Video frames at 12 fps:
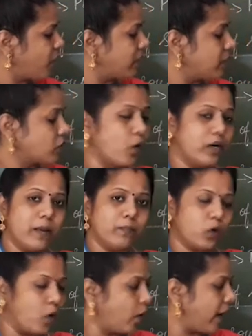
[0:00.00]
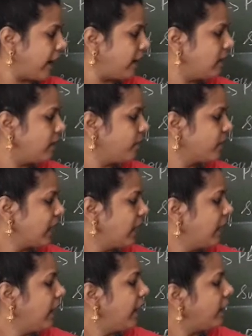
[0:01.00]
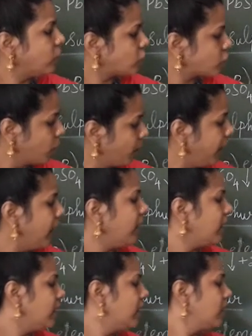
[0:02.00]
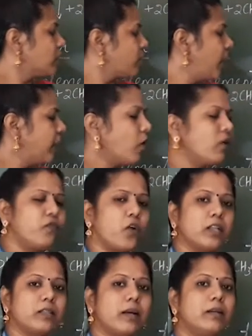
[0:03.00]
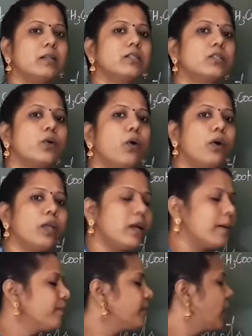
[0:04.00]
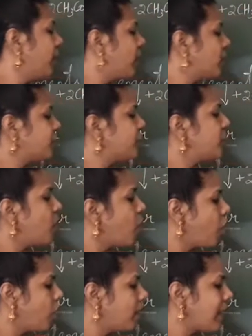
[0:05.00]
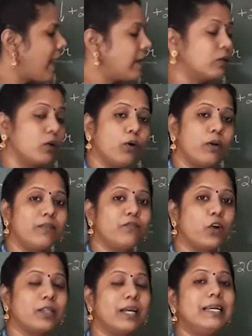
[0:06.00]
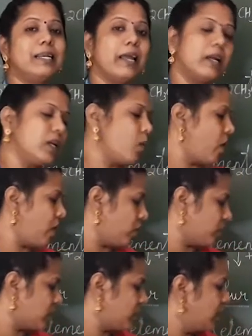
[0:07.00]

For the sodium chloride, it's to be spit out for that sodium positive ion and chlorine for that negative ions.